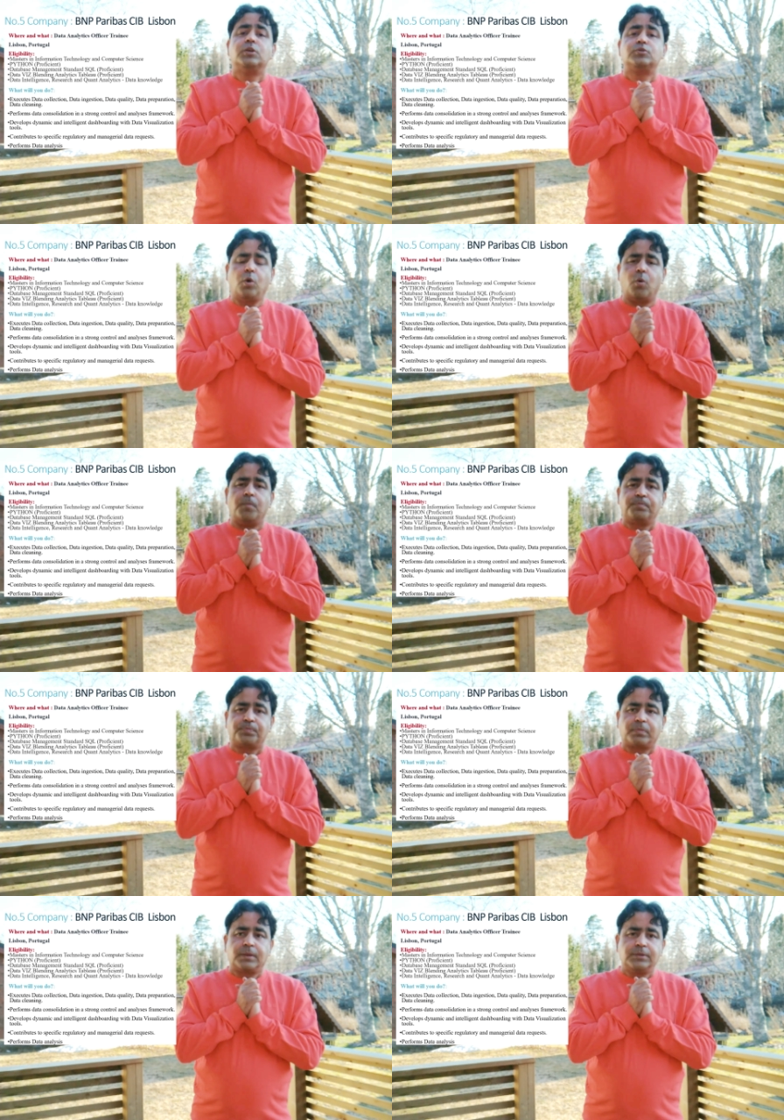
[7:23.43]
So
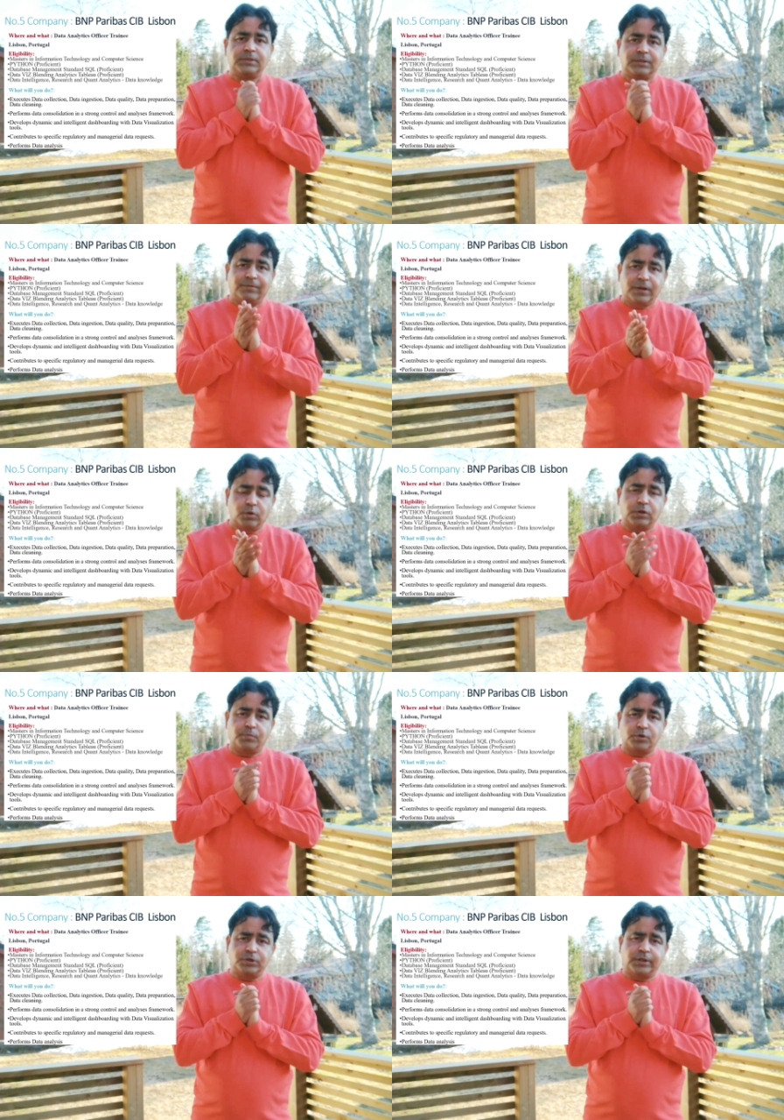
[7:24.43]
this is a very good
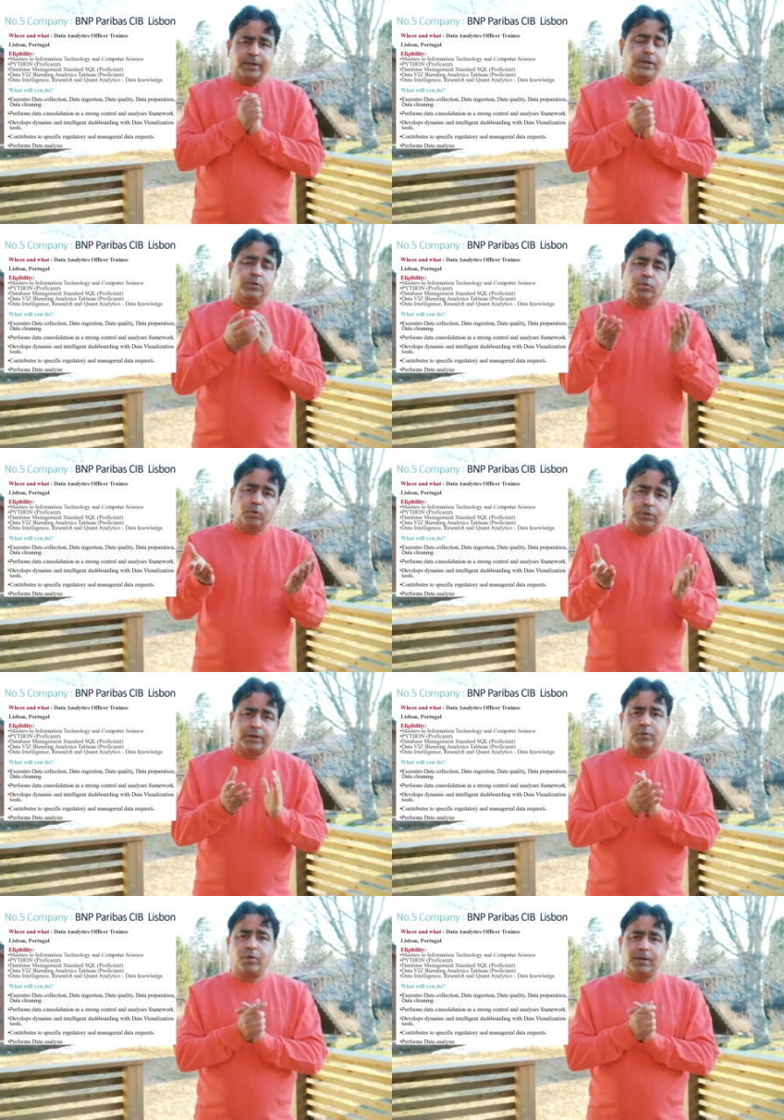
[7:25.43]
opportunity, and you know
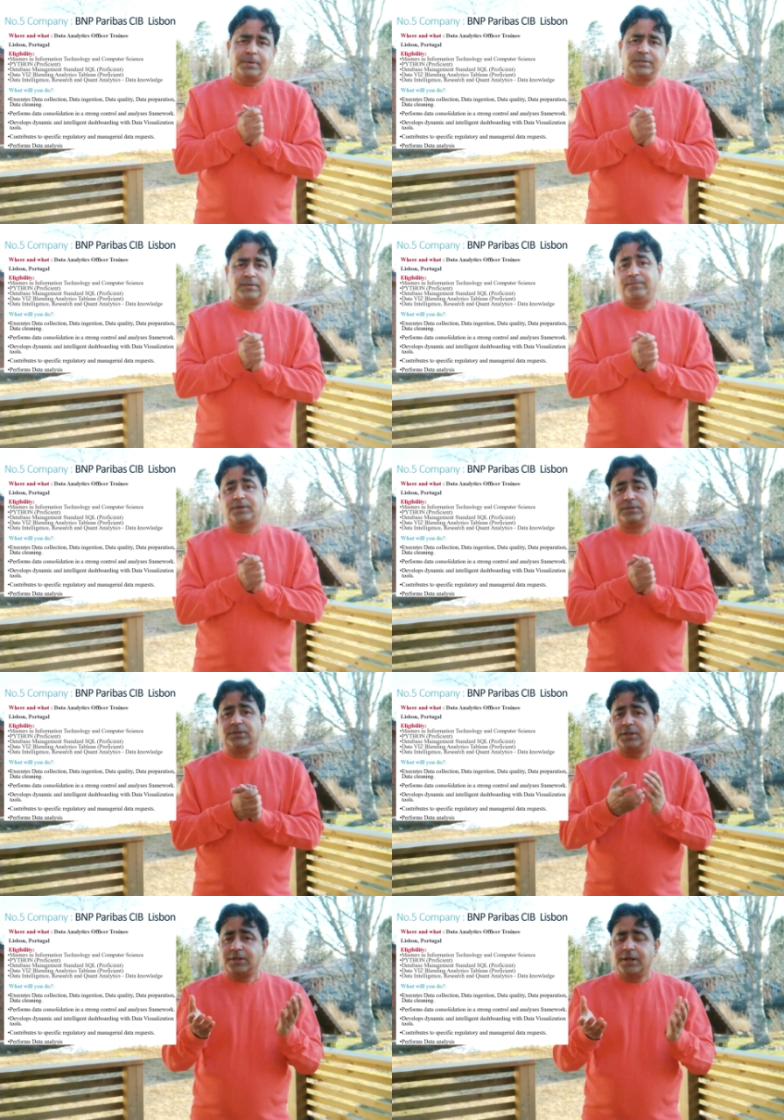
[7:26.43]
the requirements. If it
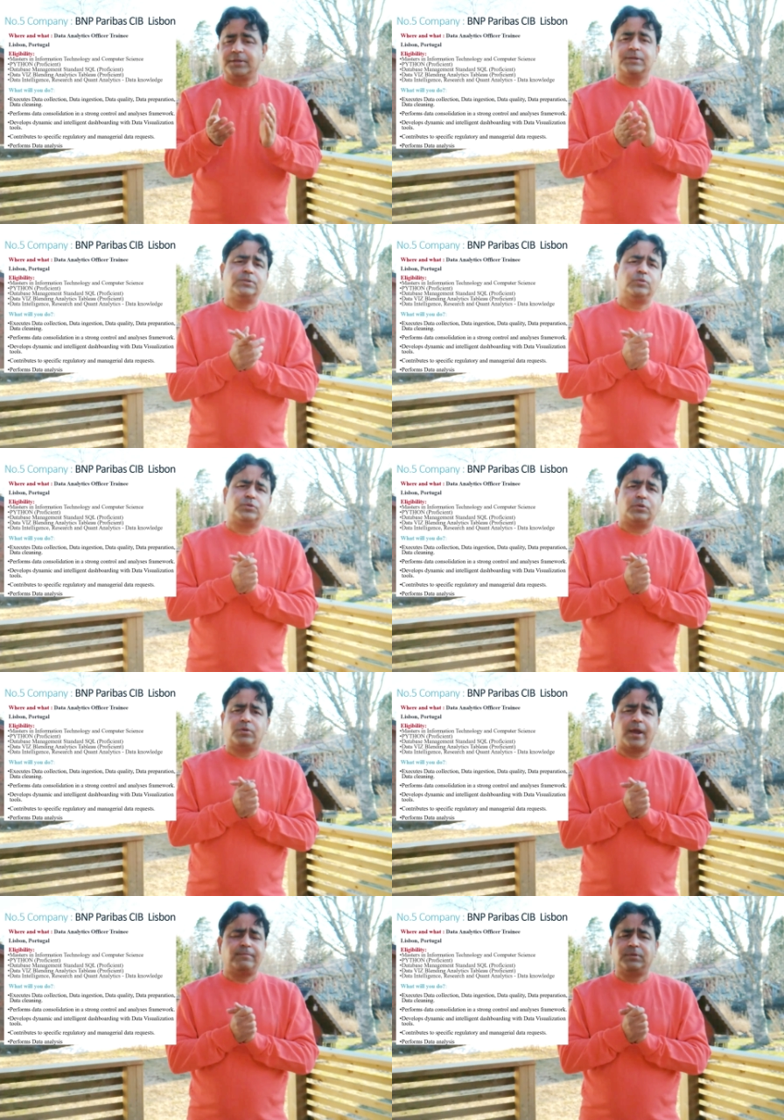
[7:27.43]
is the data analytics, you
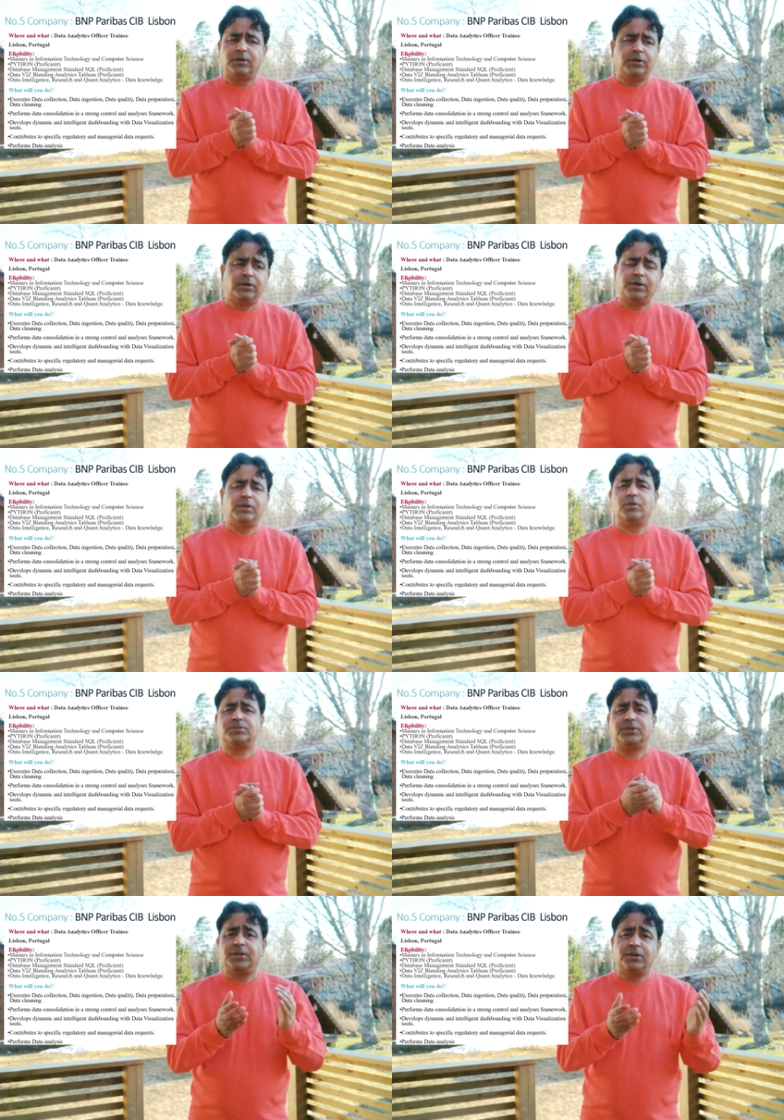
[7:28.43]
should have the degree or
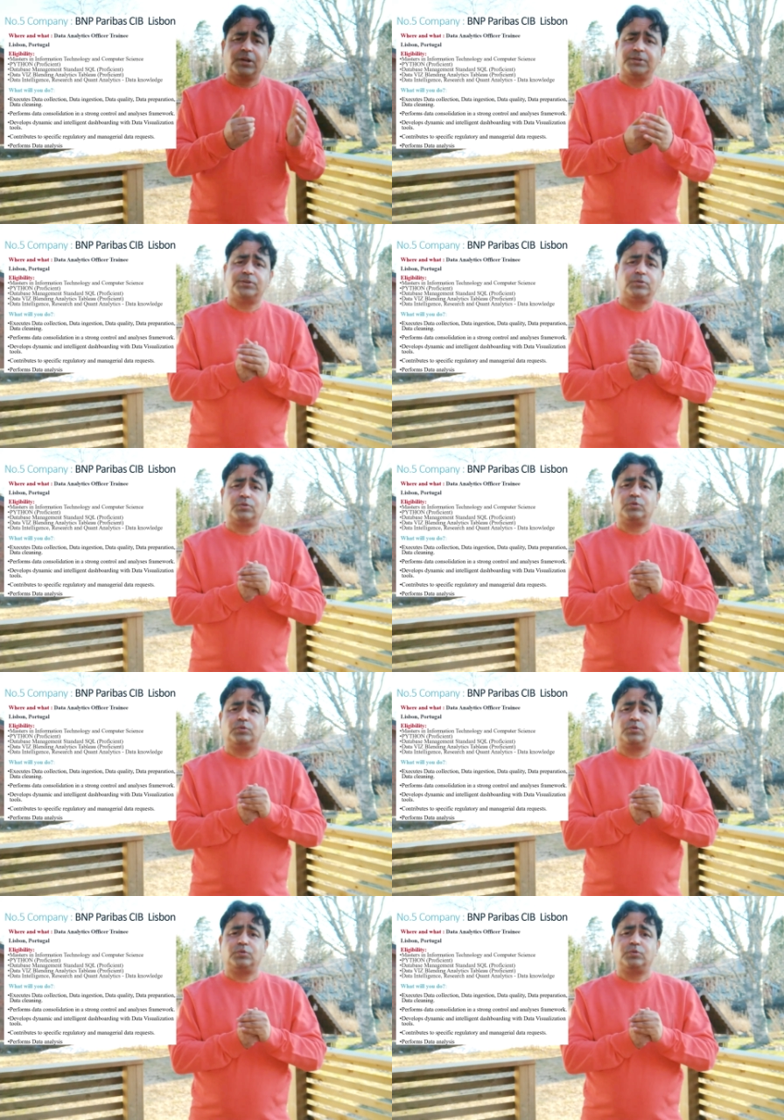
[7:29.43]
study related